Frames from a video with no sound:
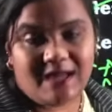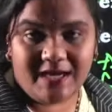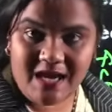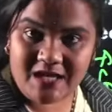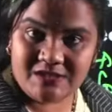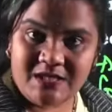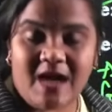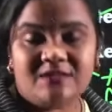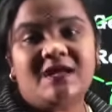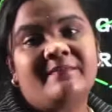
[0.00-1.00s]
energy or
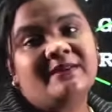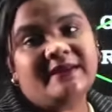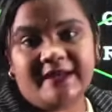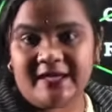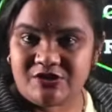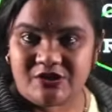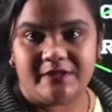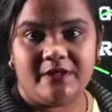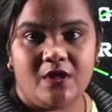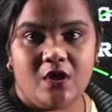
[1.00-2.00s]
some other energy.
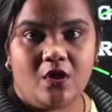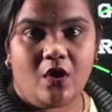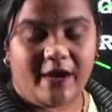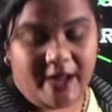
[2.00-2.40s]
Okay?